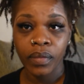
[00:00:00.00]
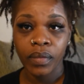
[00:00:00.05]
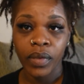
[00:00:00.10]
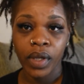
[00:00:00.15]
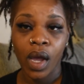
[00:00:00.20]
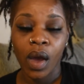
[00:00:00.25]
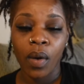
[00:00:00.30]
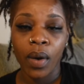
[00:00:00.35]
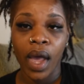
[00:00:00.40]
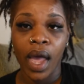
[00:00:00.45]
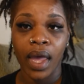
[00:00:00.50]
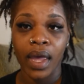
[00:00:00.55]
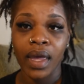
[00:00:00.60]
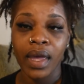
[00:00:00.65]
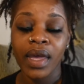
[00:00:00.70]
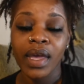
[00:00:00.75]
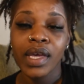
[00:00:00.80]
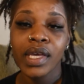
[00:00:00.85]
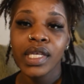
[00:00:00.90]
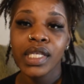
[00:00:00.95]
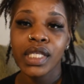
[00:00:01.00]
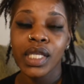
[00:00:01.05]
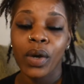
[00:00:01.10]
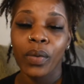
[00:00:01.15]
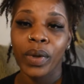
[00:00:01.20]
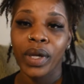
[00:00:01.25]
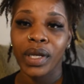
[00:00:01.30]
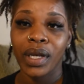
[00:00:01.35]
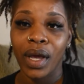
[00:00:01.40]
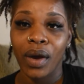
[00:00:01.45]
Okay, so
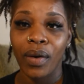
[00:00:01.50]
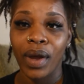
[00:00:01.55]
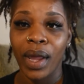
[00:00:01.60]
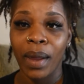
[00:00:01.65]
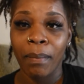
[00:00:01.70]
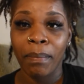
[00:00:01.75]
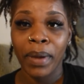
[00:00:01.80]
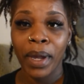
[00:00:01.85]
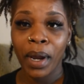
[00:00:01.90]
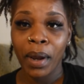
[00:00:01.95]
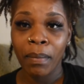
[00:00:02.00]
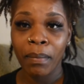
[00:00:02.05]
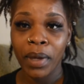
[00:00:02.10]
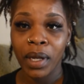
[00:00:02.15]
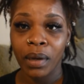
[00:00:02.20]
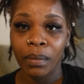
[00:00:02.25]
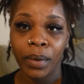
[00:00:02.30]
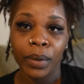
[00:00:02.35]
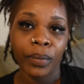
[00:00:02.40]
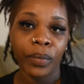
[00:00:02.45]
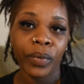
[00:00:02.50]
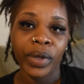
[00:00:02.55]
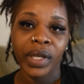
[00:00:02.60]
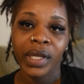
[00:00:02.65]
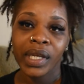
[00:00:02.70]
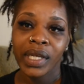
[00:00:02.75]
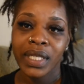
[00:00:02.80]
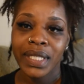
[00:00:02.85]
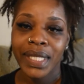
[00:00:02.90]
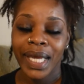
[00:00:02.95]
we know at bare minimum we
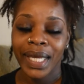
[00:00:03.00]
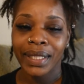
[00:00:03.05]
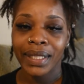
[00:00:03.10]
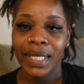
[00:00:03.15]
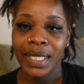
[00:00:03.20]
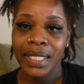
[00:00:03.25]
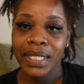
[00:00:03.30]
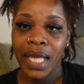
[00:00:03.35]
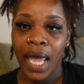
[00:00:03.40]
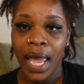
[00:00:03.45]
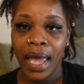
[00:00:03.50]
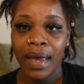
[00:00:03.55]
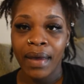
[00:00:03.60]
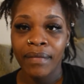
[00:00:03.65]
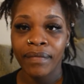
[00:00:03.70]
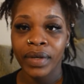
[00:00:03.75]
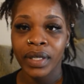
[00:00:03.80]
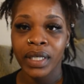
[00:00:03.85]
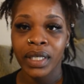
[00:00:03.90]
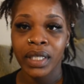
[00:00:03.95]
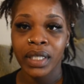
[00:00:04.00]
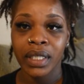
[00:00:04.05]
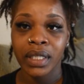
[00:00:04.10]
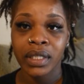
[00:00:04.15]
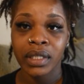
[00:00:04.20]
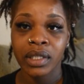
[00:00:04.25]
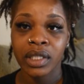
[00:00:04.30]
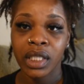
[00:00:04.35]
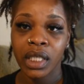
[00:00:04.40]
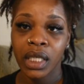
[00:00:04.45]
need to at least have a
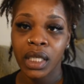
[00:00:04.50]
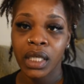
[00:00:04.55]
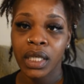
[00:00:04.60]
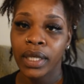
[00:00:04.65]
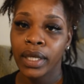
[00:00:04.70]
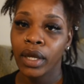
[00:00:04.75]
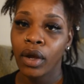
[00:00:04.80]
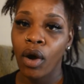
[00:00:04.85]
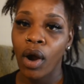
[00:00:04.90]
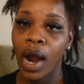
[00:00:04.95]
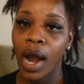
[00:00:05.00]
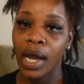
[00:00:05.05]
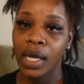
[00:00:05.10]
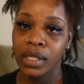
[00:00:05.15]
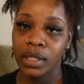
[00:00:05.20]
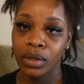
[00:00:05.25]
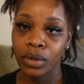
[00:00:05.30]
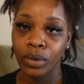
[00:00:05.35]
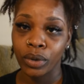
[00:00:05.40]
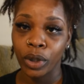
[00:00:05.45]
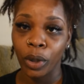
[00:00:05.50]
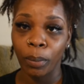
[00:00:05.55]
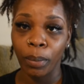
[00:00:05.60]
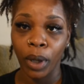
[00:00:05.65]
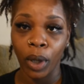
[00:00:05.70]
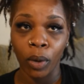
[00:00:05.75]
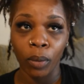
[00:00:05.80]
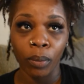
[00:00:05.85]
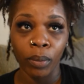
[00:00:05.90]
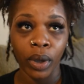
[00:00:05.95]
GED or high school
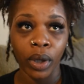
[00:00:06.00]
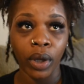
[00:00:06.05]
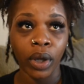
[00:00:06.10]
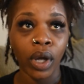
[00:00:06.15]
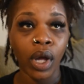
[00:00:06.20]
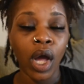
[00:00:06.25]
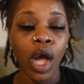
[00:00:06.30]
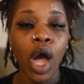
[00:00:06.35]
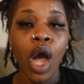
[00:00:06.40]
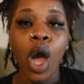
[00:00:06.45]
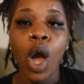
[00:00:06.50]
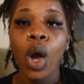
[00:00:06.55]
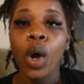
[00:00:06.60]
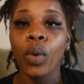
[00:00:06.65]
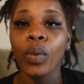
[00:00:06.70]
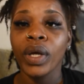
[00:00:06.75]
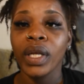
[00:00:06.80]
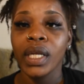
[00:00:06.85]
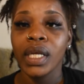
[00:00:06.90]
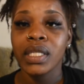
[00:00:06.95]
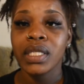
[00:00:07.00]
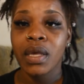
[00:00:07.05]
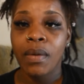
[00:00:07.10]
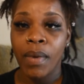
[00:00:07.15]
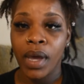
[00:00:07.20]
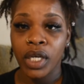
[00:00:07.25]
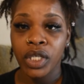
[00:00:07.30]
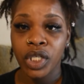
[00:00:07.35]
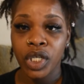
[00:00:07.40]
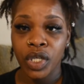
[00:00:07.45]
diploma. We need to
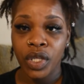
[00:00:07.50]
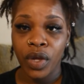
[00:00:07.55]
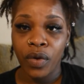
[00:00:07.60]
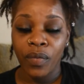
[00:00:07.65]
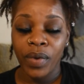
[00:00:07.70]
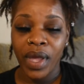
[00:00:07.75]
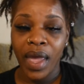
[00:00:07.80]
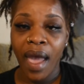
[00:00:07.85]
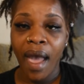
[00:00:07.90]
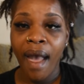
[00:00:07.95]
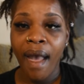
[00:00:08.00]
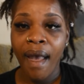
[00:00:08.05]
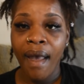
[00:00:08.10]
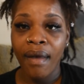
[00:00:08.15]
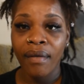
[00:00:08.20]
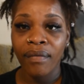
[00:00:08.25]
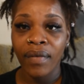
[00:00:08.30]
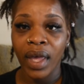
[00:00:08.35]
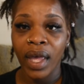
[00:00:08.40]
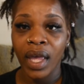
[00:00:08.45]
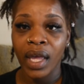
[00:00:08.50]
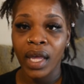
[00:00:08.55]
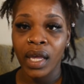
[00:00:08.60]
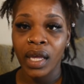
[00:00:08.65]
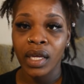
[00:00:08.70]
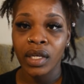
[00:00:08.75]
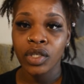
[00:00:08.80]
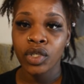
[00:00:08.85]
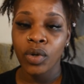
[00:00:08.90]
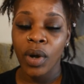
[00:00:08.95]
make sure that we have
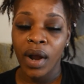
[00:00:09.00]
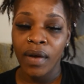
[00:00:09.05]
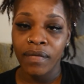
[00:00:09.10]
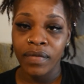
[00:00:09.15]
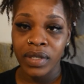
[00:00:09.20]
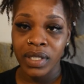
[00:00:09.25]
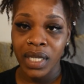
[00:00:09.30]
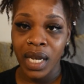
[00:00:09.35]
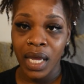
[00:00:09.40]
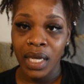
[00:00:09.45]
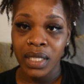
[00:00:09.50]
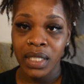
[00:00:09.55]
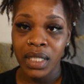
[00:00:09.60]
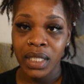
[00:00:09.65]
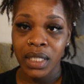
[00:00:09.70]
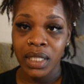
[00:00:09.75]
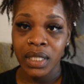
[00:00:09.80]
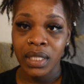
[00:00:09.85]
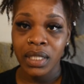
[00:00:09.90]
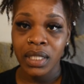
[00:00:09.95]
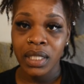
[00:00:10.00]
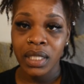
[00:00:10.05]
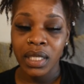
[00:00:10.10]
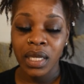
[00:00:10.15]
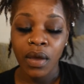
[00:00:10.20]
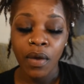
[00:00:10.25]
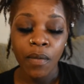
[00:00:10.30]
a driver's license.